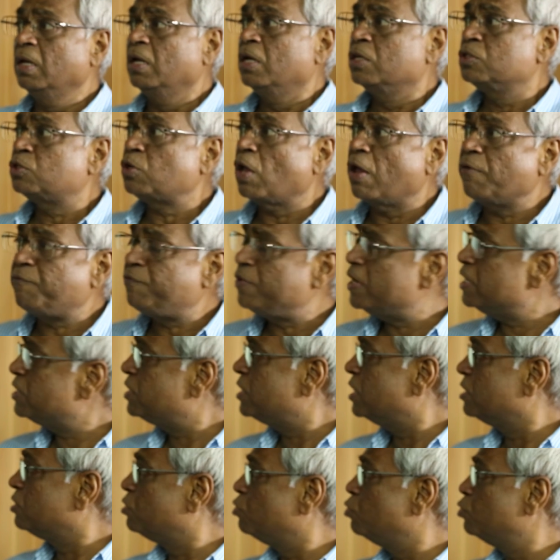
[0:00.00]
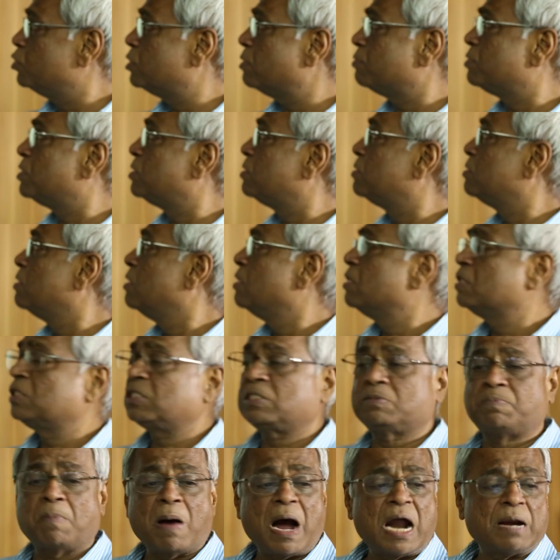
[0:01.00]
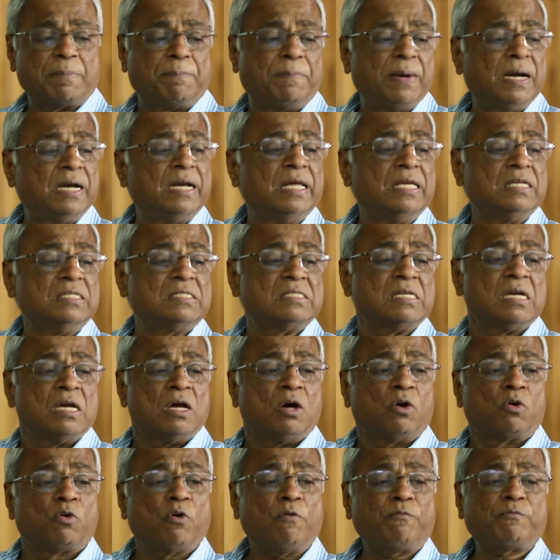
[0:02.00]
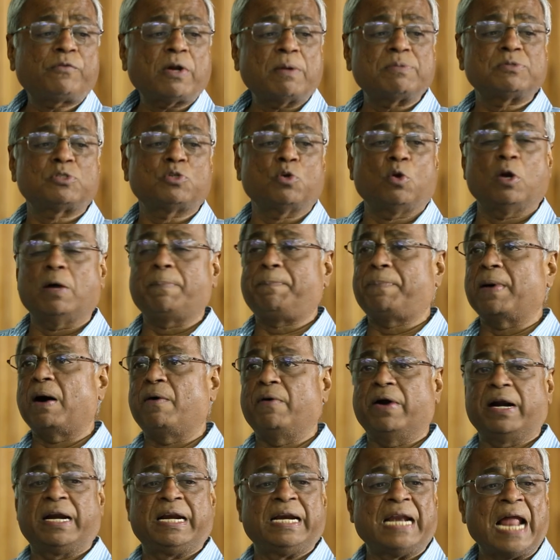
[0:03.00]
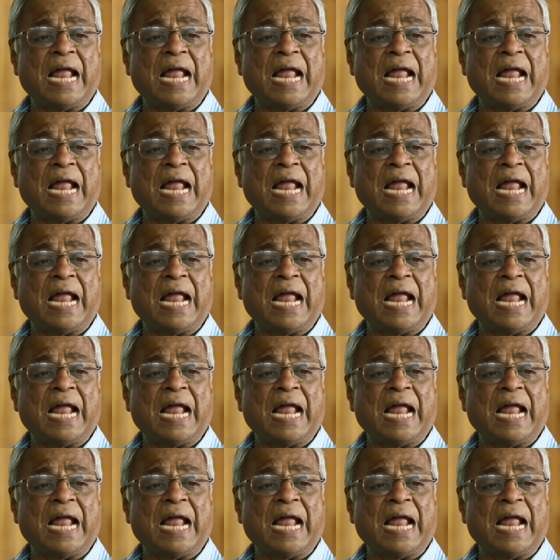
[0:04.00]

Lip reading: So, efficient use of smart buildings, rooftop solar powered,